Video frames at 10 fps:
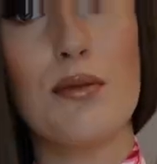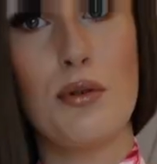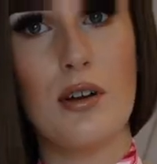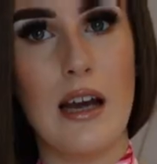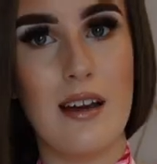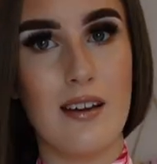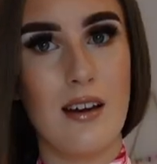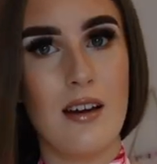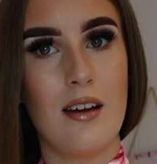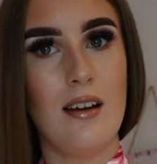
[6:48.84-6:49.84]
but like
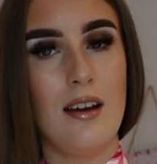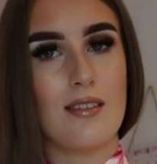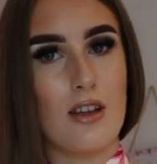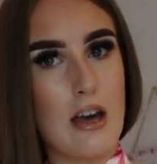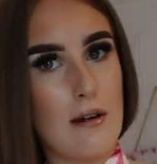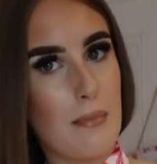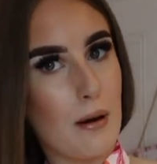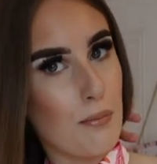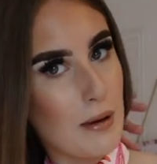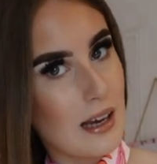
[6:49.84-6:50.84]
it's a shame
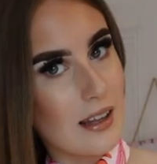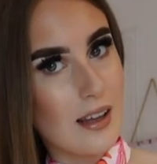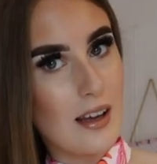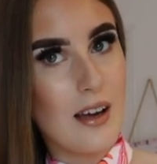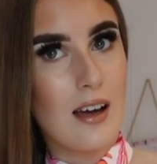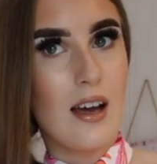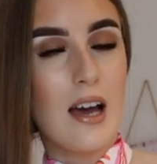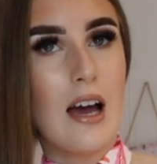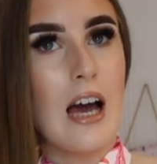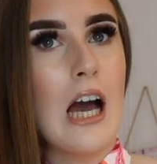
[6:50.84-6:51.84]
about being
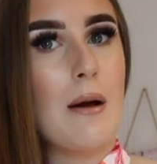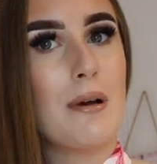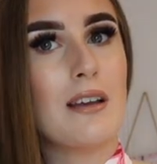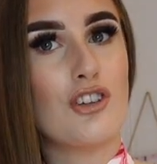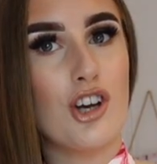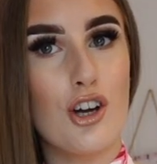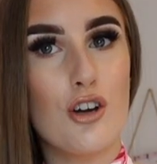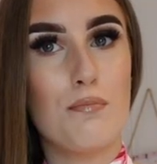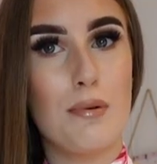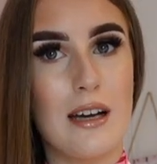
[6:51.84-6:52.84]
a bit
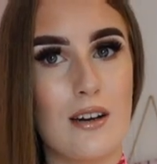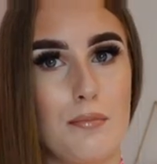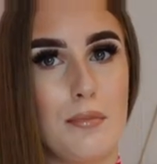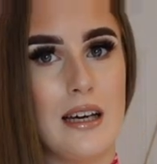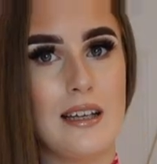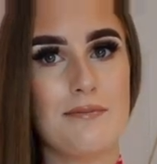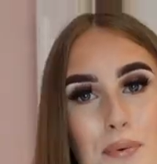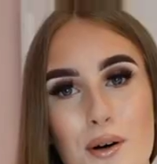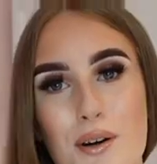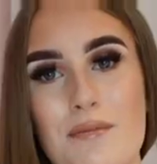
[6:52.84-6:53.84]
too big on me.
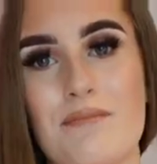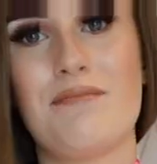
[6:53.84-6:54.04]
But